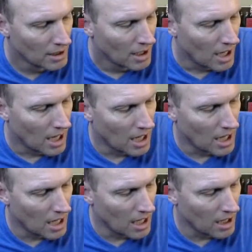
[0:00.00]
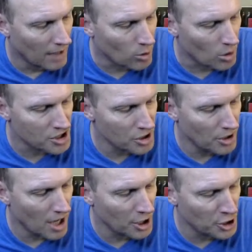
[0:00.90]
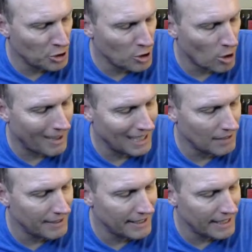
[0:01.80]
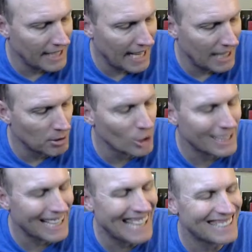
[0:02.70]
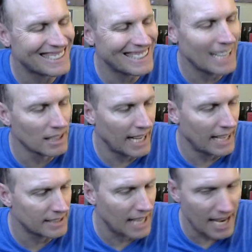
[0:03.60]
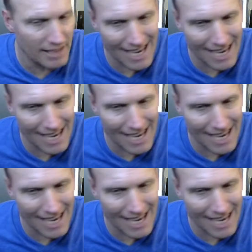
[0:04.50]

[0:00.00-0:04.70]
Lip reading: Of course, you know about NVDA, but look at ACLS, guys.